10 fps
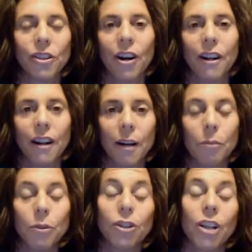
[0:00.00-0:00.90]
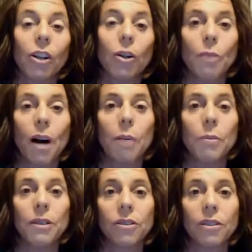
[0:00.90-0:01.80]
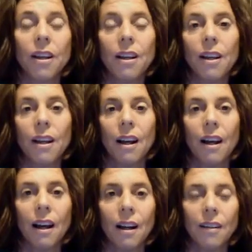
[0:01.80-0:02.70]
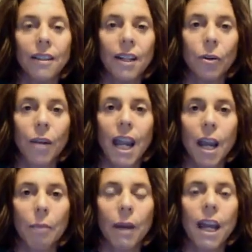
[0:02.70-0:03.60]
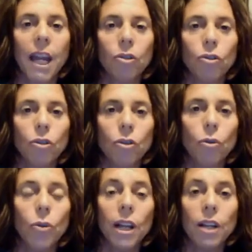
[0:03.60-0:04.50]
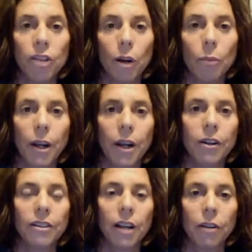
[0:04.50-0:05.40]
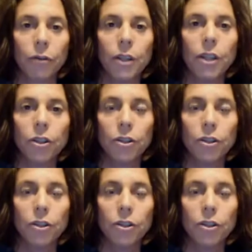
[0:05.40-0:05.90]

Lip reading: on Michelle Obama's campaign to tell parents how to feed their